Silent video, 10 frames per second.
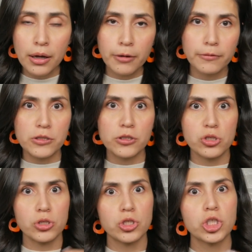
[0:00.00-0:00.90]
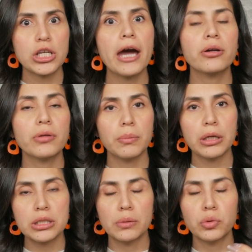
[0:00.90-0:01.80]
versus just shattering
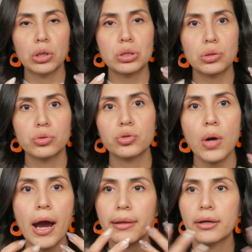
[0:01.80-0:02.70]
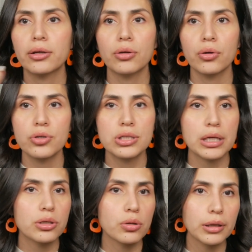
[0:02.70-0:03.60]
because something is so dry, like, you know, your
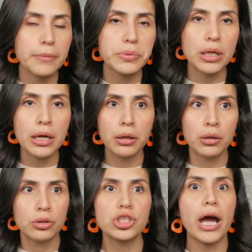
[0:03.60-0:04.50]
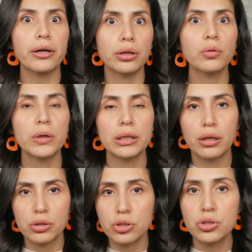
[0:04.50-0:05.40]
skin, your lips shatter when
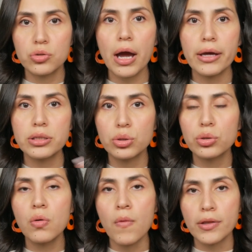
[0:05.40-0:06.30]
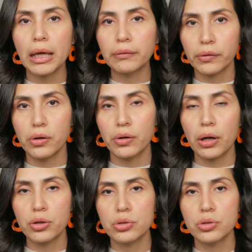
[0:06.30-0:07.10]
they're just dry. So you don't want that for your nail. You